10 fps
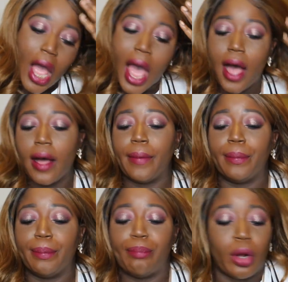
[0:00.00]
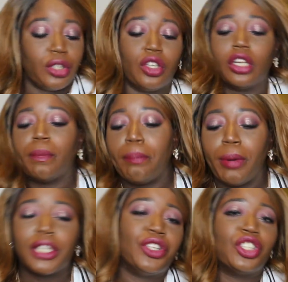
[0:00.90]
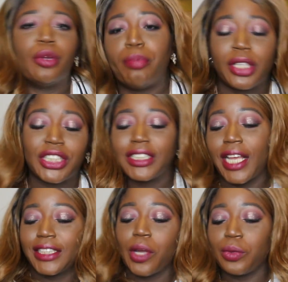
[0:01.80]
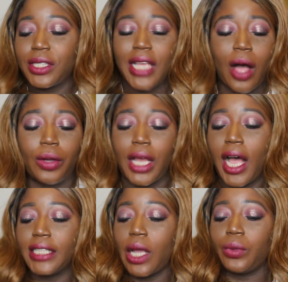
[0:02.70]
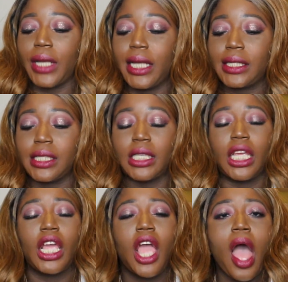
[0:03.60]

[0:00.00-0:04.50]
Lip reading: Balling on the budget, as I would like to say.